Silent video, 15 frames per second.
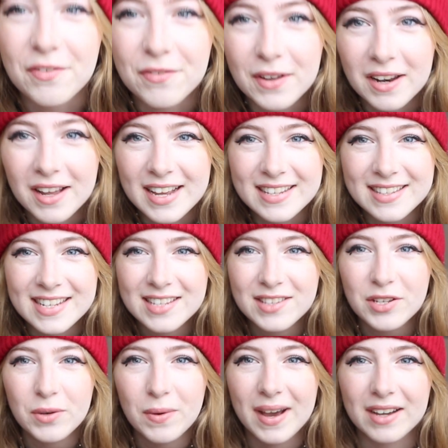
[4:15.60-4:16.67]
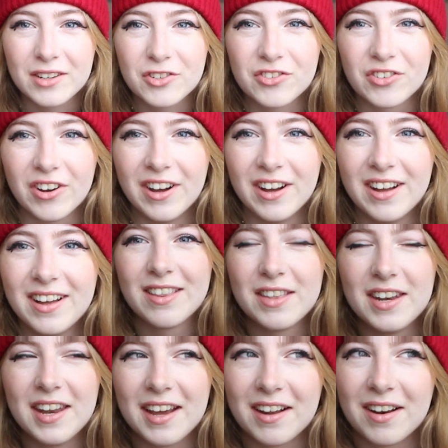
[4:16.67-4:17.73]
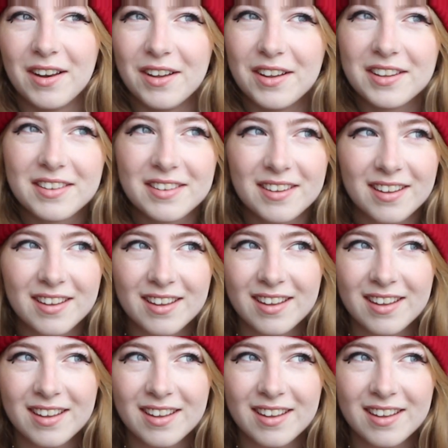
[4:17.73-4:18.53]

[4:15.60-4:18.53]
I feel like, is this too extra? The necklace?